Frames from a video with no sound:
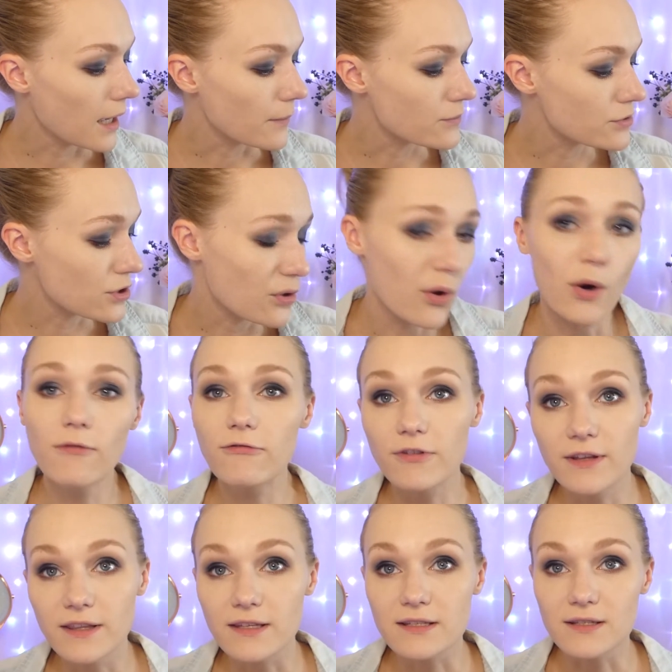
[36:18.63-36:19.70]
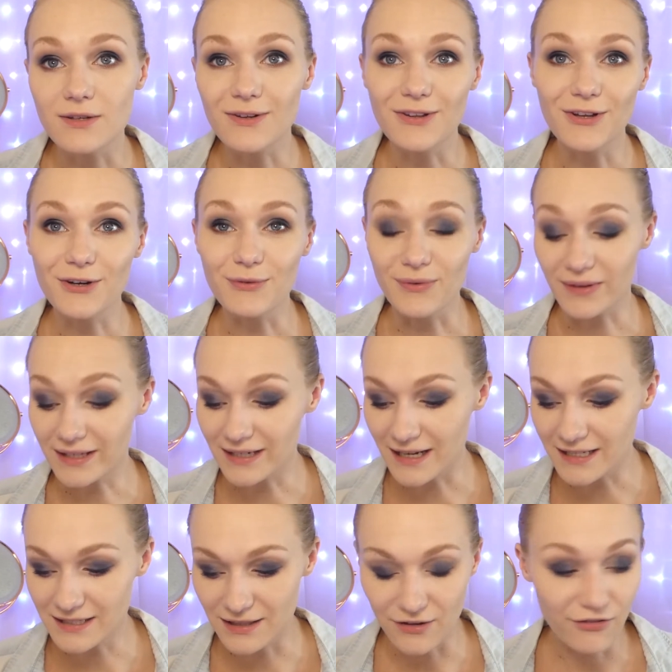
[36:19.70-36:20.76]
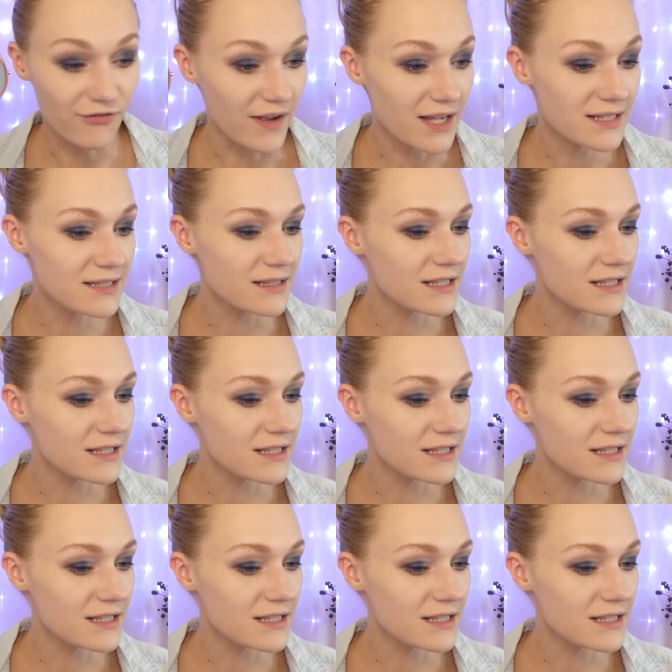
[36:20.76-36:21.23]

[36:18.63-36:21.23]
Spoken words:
So hopefully this will look really nice on the face.